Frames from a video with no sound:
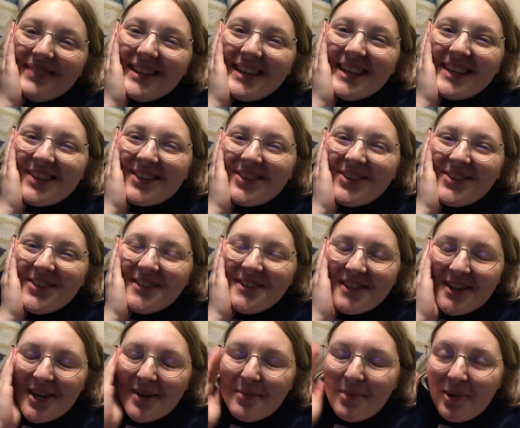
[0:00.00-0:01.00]
Ignore the
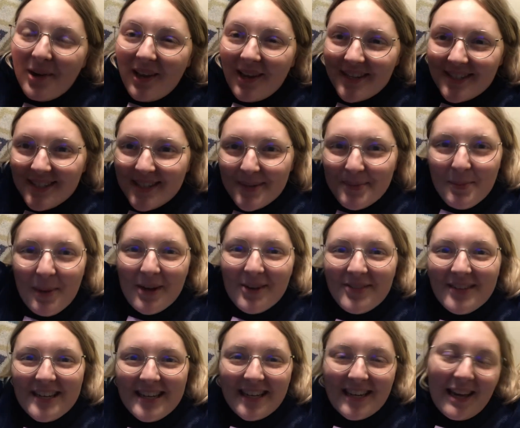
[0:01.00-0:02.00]
terrible lighting my
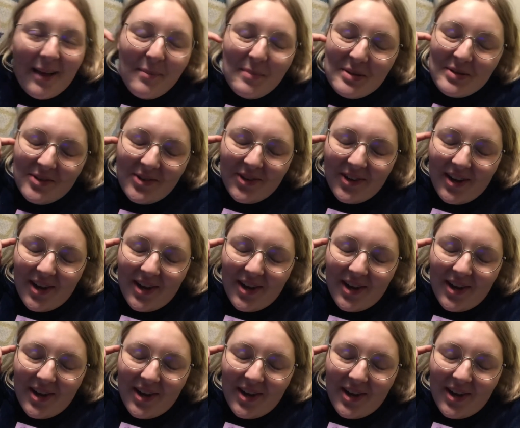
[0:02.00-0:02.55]
reading lamp is on,